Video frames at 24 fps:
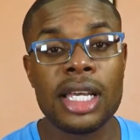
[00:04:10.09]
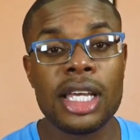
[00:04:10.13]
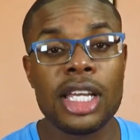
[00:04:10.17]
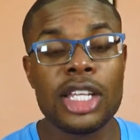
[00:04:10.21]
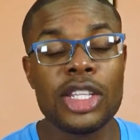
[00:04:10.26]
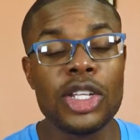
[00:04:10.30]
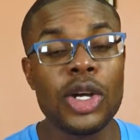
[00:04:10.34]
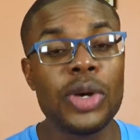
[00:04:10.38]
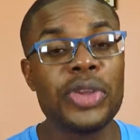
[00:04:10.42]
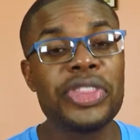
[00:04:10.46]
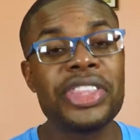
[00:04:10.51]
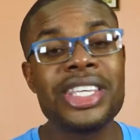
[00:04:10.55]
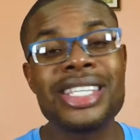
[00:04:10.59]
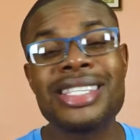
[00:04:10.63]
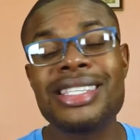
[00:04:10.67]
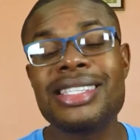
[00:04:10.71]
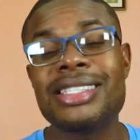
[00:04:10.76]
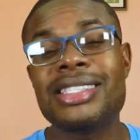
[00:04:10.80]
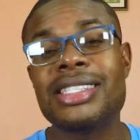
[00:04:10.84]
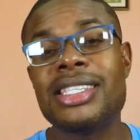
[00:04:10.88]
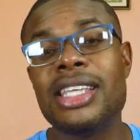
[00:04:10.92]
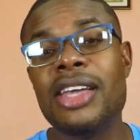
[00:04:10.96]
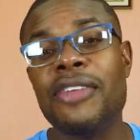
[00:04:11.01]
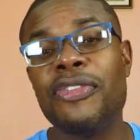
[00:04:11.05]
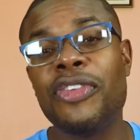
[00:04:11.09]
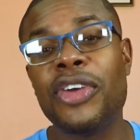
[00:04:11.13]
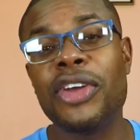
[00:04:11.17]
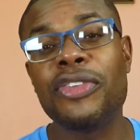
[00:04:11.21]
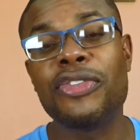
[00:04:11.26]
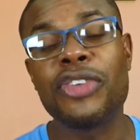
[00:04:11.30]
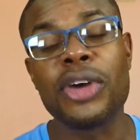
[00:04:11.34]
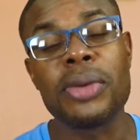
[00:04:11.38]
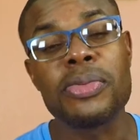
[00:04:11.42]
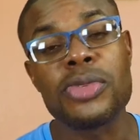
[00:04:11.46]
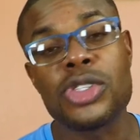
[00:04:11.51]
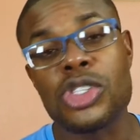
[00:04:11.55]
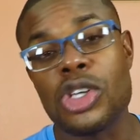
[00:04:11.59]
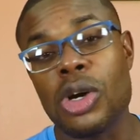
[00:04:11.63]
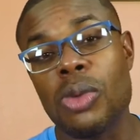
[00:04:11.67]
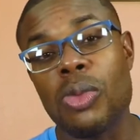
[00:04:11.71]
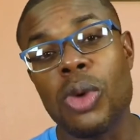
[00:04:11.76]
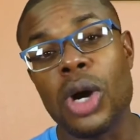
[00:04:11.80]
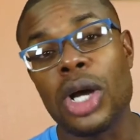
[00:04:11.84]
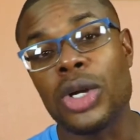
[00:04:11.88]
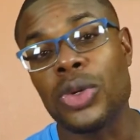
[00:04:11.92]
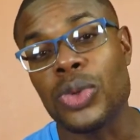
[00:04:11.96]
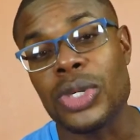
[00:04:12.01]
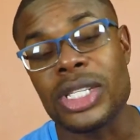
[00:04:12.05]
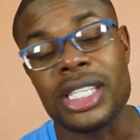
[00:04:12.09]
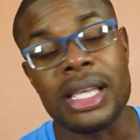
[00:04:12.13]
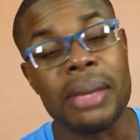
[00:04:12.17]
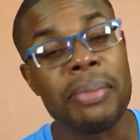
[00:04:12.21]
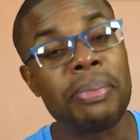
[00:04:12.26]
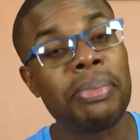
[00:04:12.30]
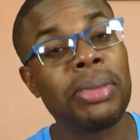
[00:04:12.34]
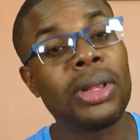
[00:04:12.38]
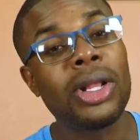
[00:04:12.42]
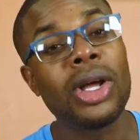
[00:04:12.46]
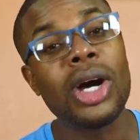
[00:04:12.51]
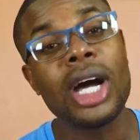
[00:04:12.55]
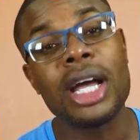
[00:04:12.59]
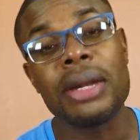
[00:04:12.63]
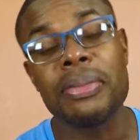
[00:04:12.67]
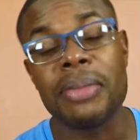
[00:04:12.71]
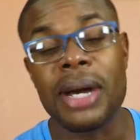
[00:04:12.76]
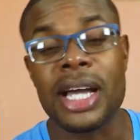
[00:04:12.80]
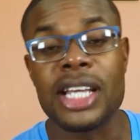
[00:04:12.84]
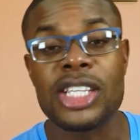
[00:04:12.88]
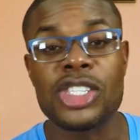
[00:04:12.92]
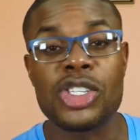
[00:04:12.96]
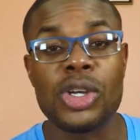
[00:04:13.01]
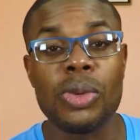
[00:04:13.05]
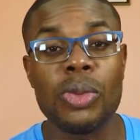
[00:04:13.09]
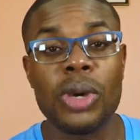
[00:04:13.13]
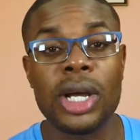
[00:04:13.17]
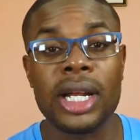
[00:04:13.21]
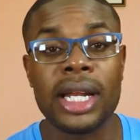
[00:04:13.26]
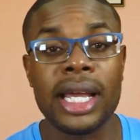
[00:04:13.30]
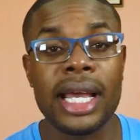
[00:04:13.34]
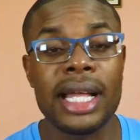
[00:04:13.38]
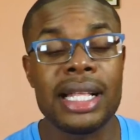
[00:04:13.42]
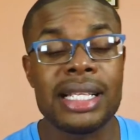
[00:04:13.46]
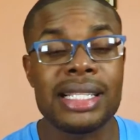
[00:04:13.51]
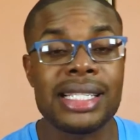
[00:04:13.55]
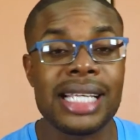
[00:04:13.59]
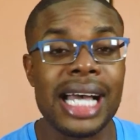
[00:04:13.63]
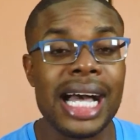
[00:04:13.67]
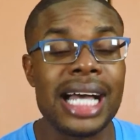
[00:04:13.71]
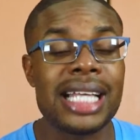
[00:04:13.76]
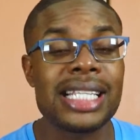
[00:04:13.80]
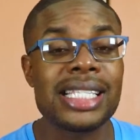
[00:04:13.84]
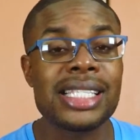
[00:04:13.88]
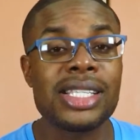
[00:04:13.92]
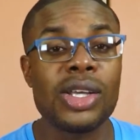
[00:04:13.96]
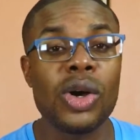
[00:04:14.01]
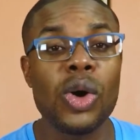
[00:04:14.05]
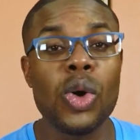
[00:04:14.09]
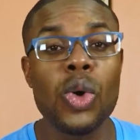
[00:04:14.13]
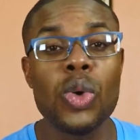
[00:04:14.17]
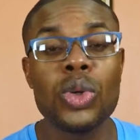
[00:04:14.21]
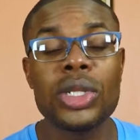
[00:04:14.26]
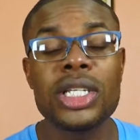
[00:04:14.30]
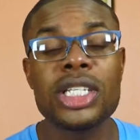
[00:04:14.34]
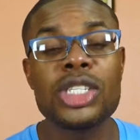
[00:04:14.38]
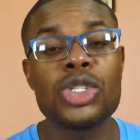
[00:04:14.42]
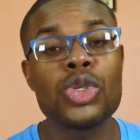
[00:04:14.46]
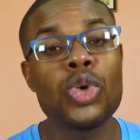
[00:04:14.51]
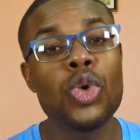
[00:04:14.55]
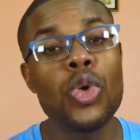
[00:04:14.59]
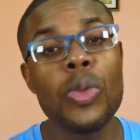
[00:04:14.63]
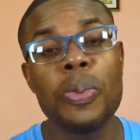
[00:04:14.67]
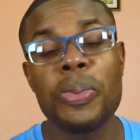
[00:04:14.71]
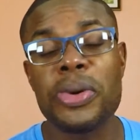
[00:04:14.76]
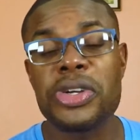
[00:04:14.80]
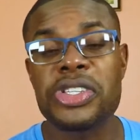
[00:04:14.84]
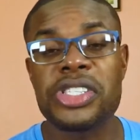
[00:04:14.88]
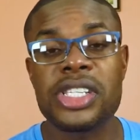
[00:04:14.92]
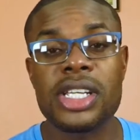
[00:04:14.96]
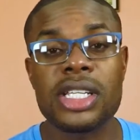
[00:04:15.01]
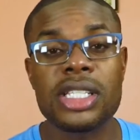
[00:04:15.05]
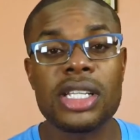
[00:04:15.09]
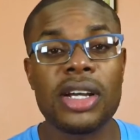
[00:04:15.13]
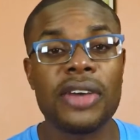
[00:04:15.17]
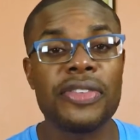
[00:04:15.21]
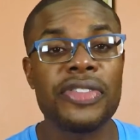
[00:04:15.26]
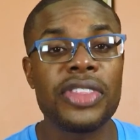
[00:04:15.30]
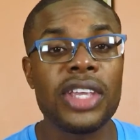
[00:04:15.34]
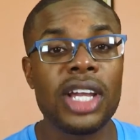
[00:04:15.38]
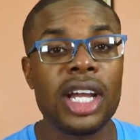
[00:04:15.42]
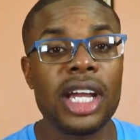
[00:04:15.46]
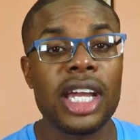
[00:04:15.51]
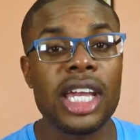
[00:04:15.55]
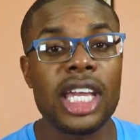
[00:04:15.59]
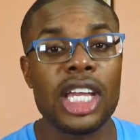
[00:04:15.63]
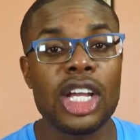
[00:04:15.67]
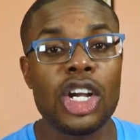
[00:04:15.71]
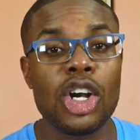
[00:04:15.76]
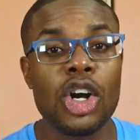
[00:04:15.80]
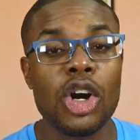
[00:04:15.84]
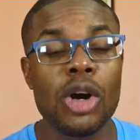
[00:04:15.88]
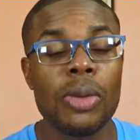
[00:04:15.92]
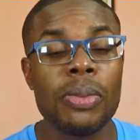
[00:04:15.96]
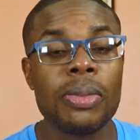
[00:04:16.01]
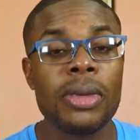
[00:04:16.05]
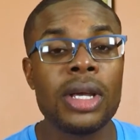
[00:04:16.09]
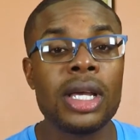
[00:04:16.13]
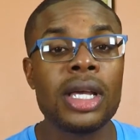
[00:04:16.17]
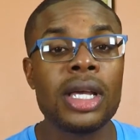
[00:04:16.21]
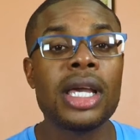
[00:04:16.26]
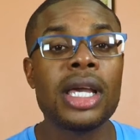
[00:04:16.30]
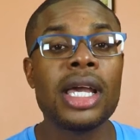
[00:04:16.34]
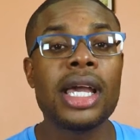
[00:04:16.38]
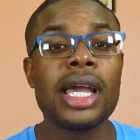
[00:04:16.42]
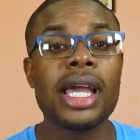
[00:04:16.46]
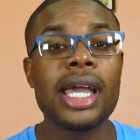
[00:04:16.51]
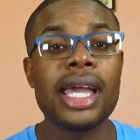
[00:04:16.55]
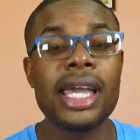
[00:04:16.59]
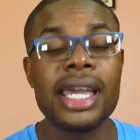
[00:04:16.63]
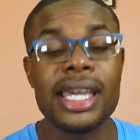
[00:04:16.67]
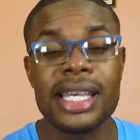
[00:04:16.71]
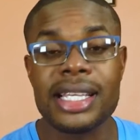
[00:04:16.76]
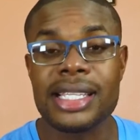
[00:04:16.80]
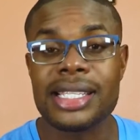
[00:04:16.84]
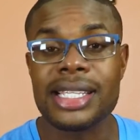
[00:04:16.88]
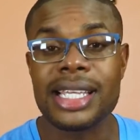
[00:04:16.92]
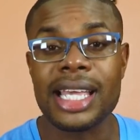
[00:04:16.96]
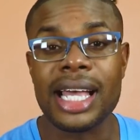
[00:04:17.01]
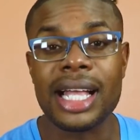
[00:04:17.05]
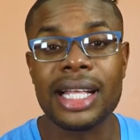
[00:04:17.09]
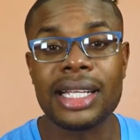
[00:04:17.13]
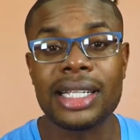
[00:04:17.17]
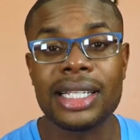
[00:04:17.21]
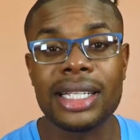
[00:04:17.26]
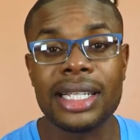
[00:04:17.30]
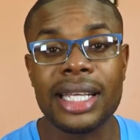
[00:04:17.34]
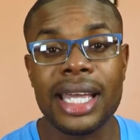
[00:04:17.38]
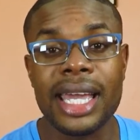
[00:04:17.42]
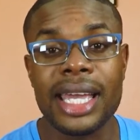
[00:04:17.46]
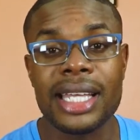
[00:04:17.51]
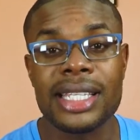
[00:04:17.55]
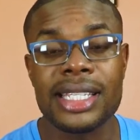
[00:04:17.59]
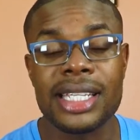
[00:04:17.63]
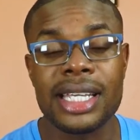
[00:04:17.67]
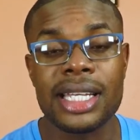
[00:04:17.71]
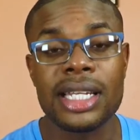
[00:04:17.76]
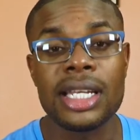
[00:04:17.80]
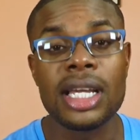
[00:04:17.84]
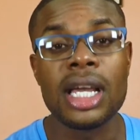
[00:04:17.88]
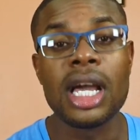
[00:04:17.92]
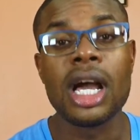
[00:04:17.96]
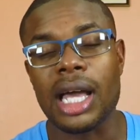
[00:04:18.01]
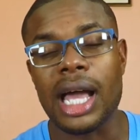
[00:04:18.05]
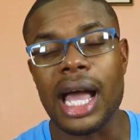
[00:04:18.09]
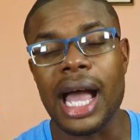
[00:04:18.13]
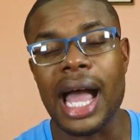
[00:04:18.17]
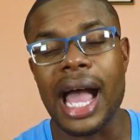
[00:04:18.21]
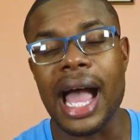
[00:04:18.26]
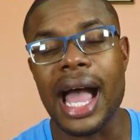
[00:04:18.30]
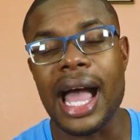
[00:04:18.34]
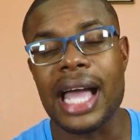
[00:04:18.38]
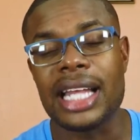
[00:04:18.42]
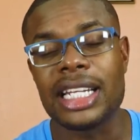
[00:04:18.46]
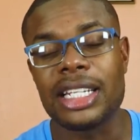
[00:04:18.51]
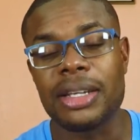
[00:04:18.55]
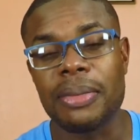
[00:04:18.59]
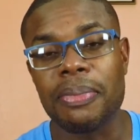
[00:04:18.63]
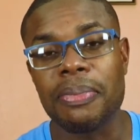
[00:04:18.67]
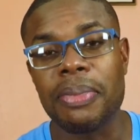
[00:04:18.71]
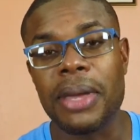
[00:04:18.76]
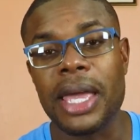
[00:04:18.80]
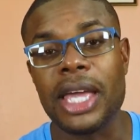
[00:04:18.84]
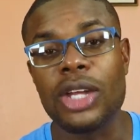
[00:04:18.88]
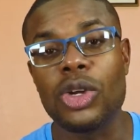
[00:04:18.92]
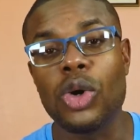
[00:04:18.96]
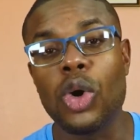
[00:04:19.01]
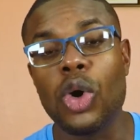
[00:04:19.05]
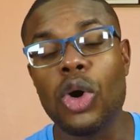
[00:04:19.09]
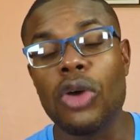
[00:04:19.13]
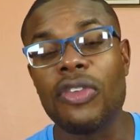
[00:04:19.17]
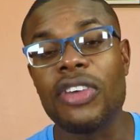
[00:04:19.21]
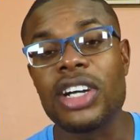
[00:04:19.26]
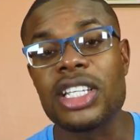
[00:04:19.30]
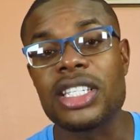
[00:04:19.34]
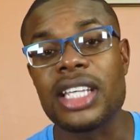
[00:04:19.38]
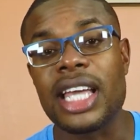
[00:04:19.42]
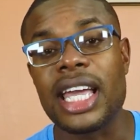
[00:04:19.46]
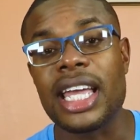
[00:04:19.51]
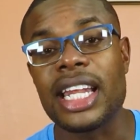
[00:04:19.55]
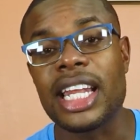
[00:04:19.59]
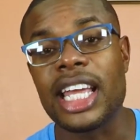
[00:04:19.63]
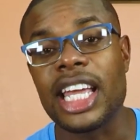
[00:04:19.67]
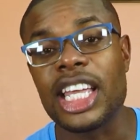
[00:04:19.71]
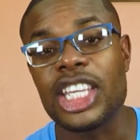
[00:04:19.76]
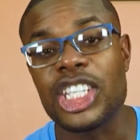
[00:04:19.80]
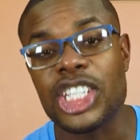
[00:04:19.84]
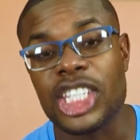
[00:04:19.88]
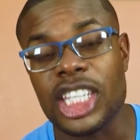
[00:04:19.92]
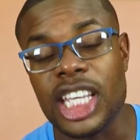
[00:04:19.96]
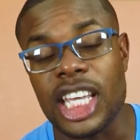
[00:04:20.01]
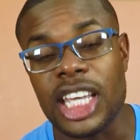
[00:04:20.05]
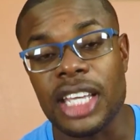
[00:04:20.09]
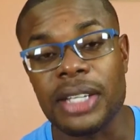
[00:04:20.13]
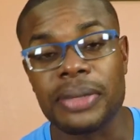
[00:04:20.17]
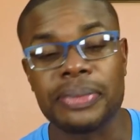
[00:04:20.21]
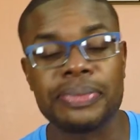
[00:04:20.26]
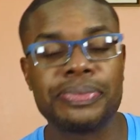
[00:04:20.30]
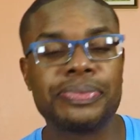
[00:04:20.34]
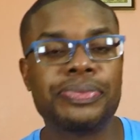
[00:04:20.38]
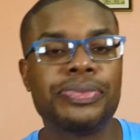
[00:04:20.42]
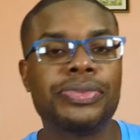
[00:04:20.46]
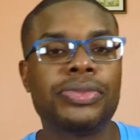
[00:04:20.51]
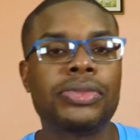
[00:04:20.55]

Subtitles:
Now, this is different from someone who is employed by someone else, as only 2% of their income is calculated and paid over to NHT.